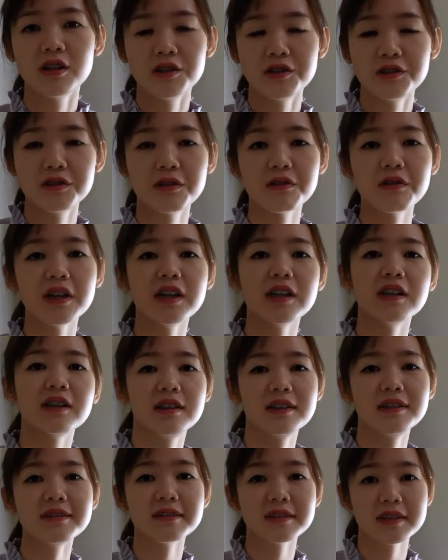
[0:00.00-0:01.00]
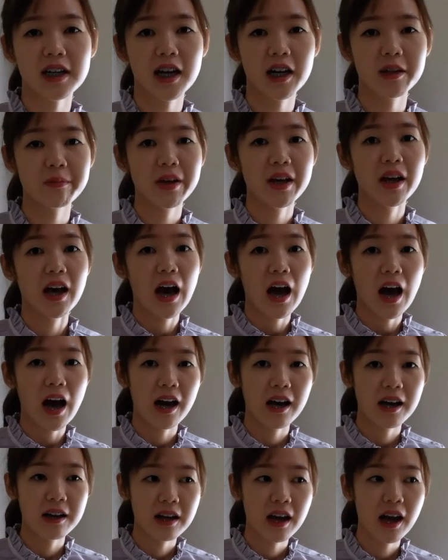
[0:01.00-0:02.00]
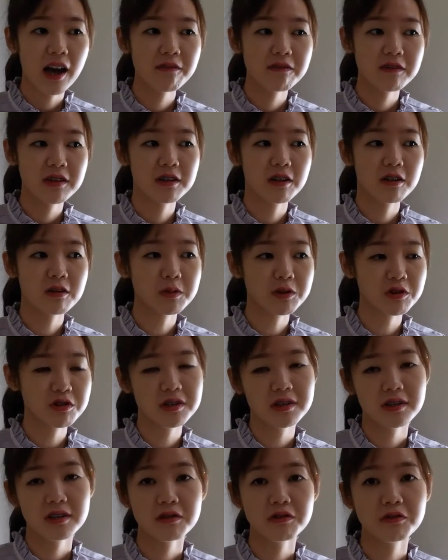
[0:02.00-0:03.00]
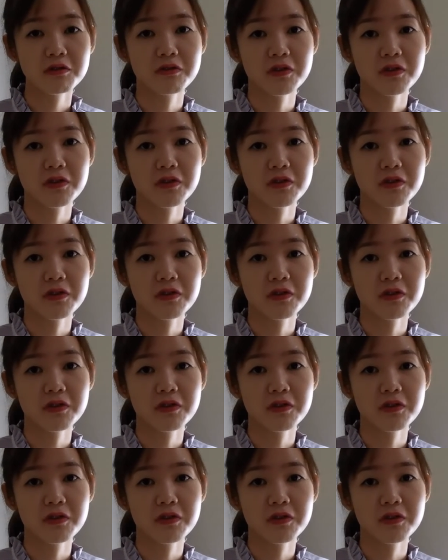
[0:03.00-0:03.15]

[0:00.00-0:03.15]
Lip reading: So in this time, I have the opportunity to